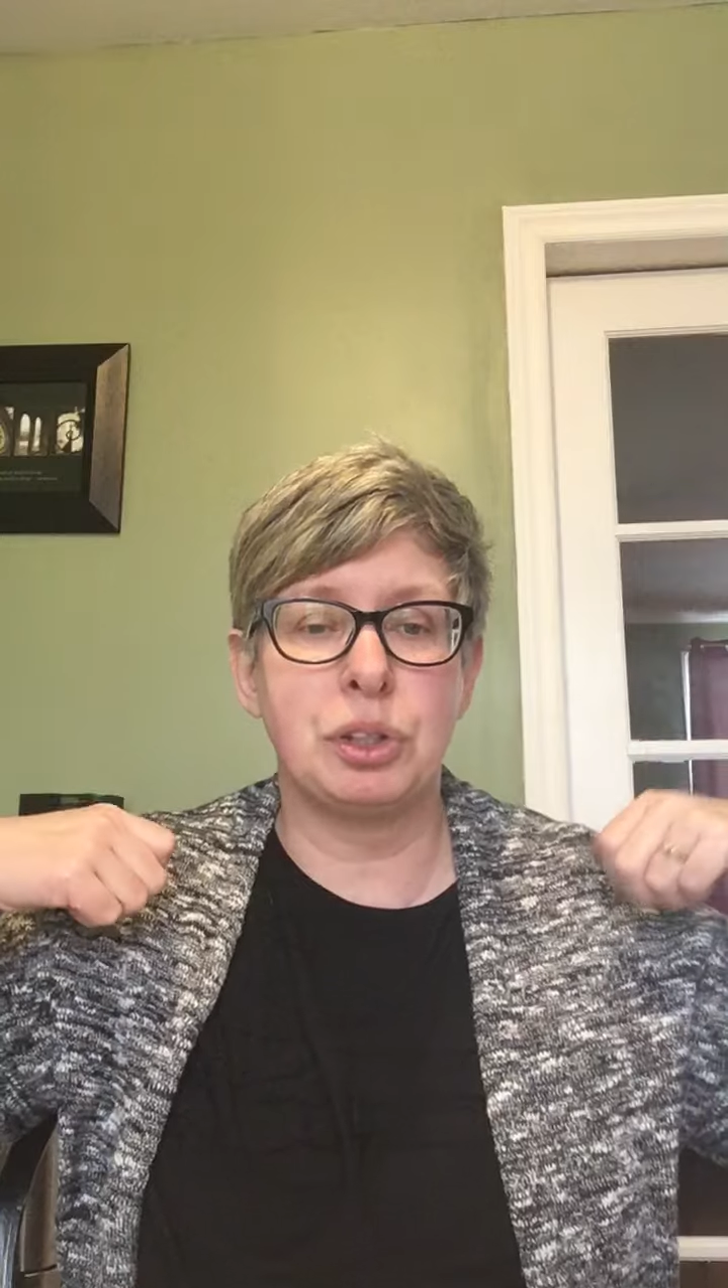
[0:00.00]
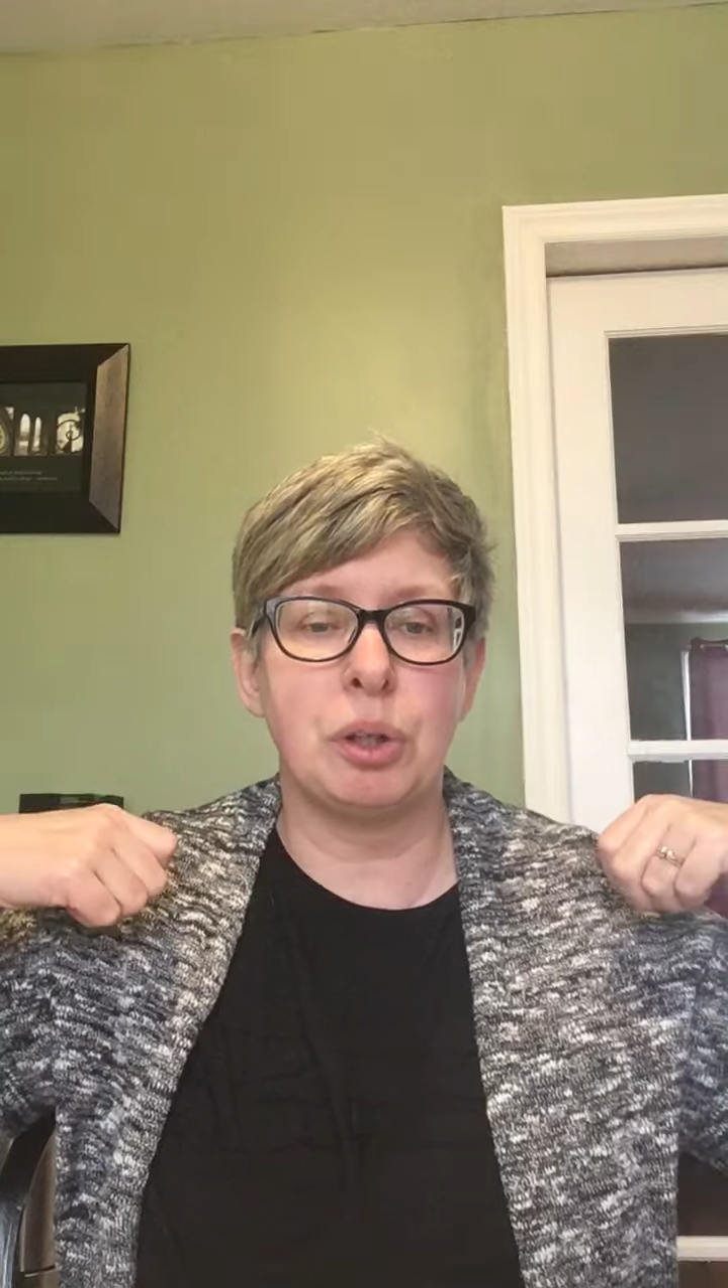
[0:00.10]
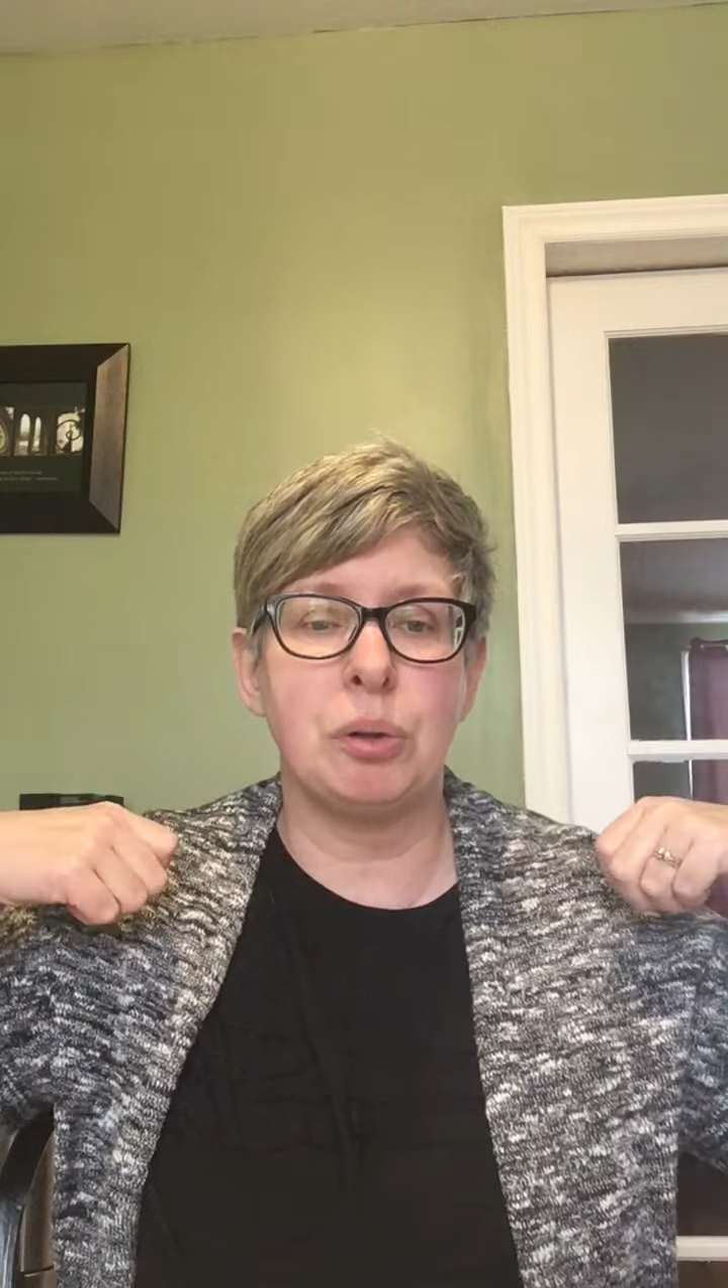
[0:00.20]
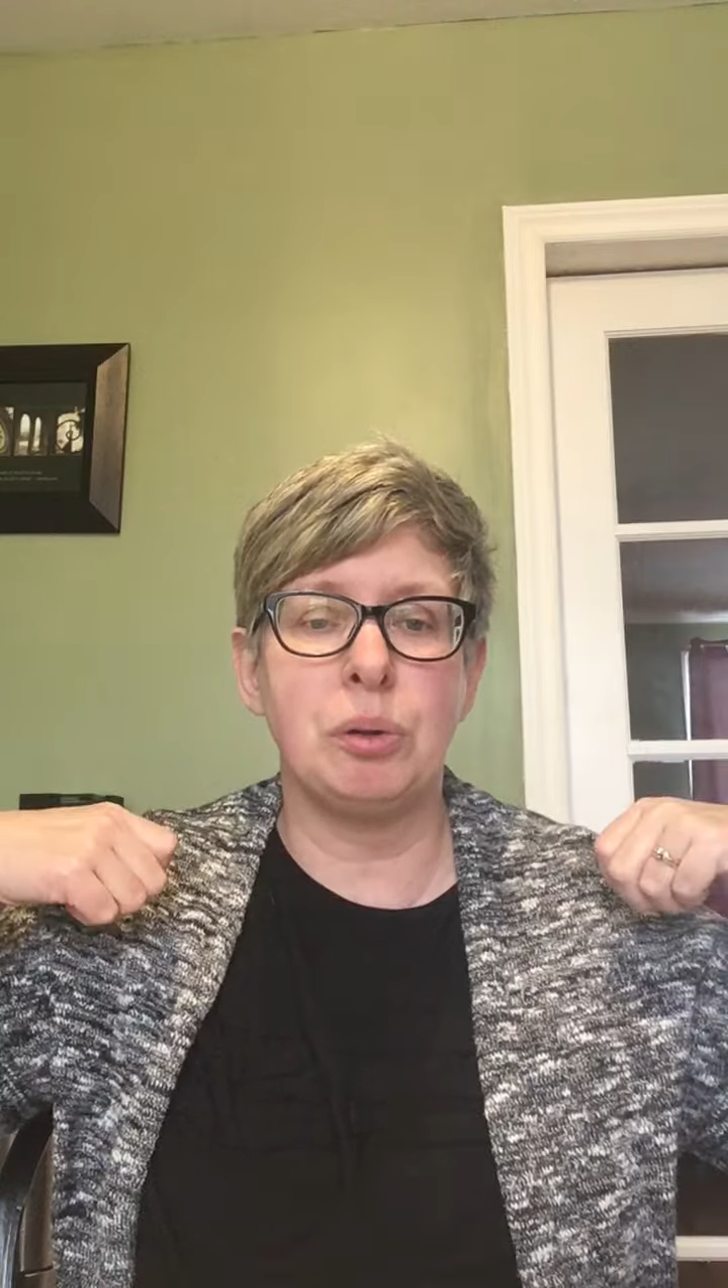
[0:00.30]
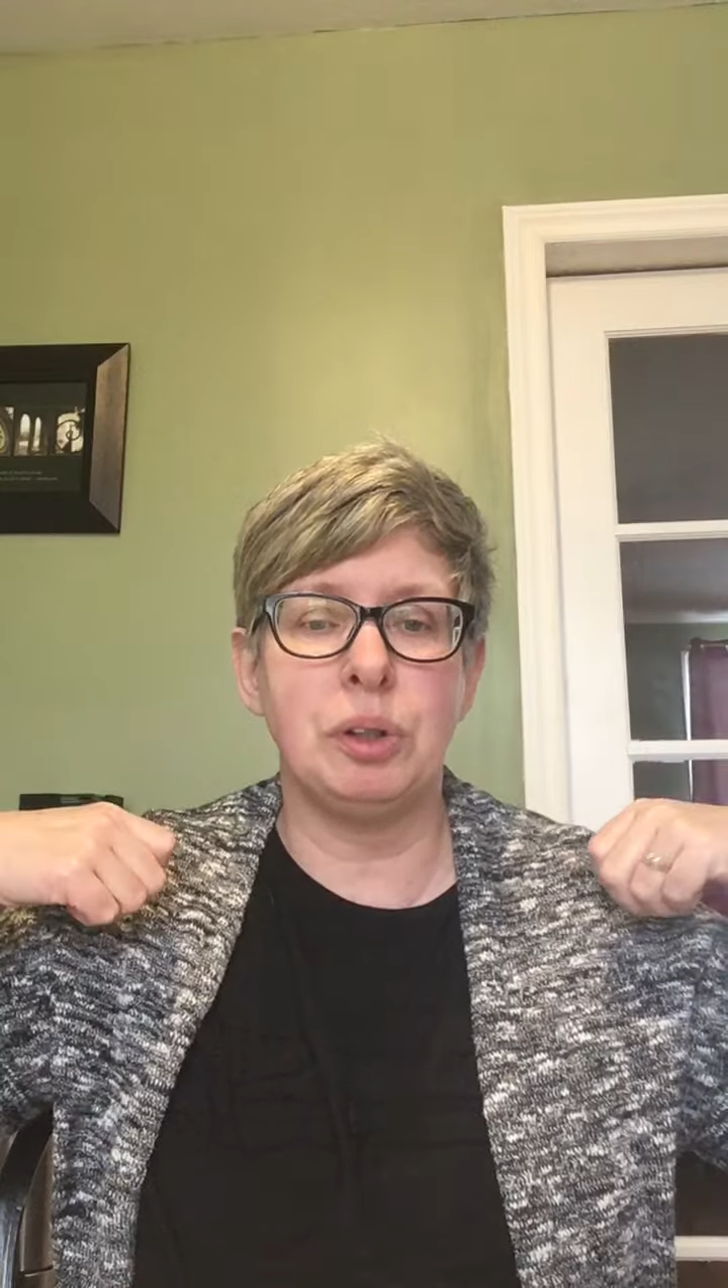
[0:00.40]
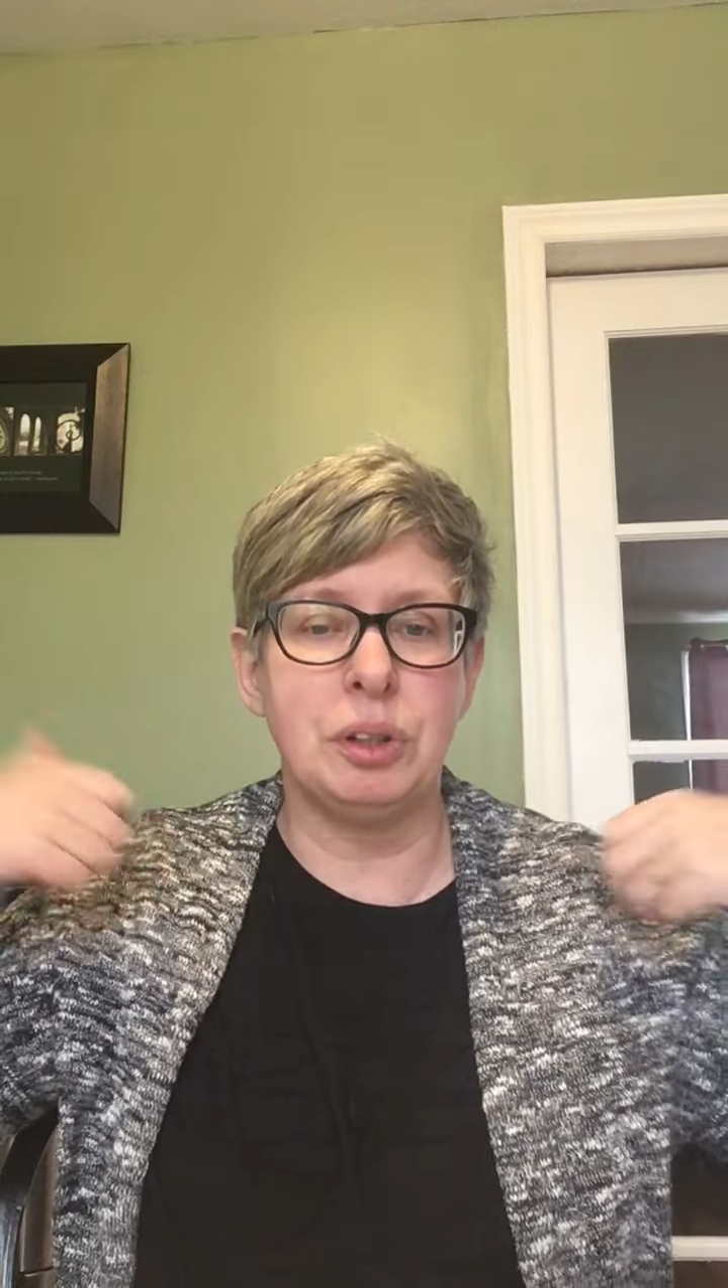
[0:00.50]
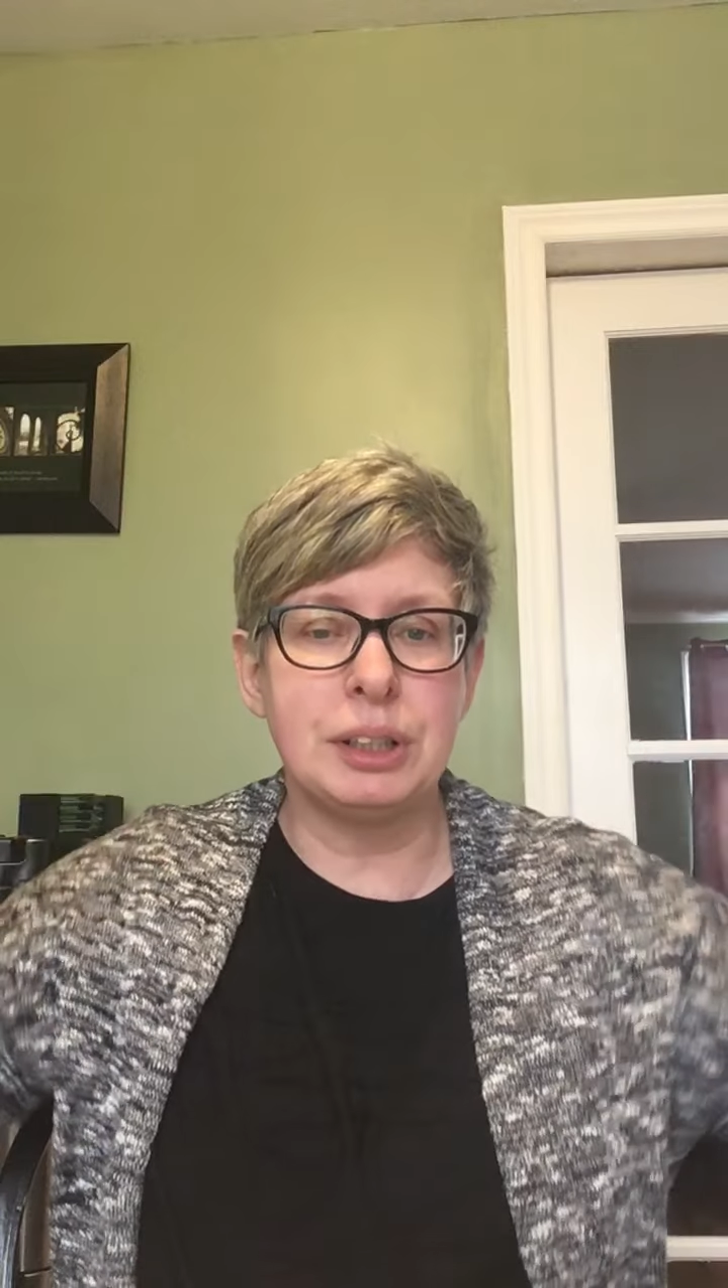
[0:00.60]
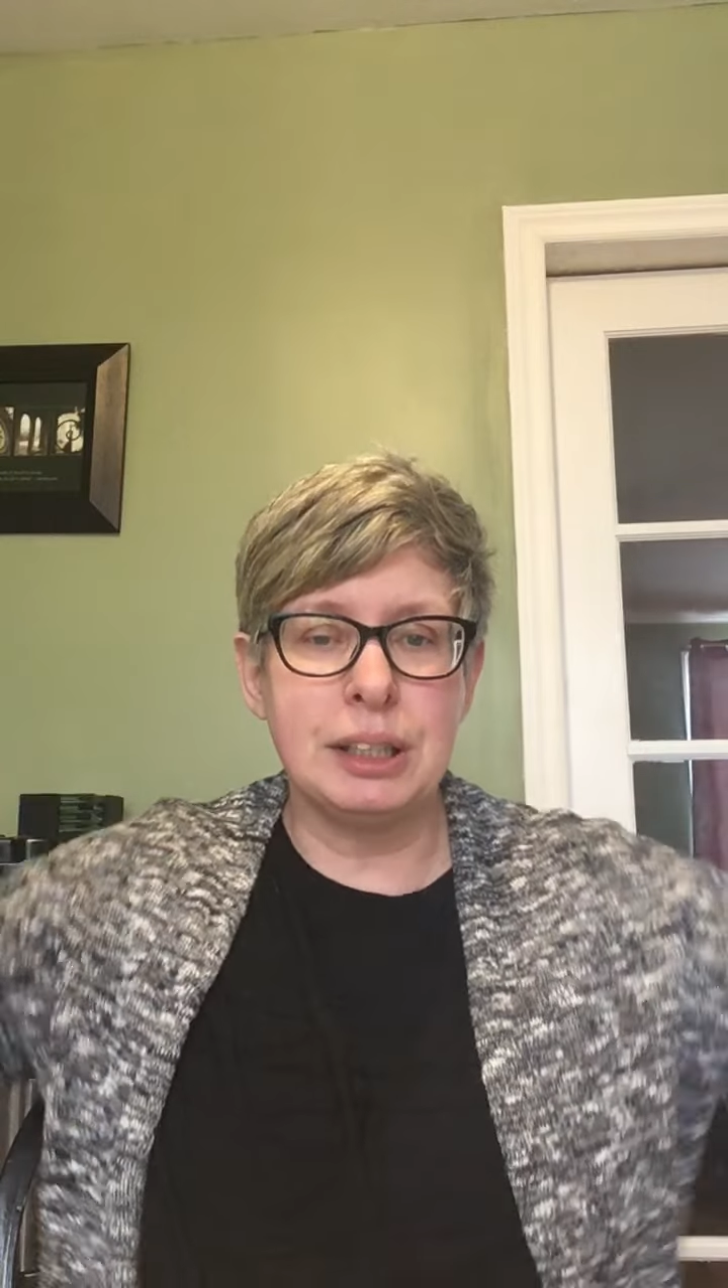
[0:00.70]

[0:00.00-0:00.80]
shoulders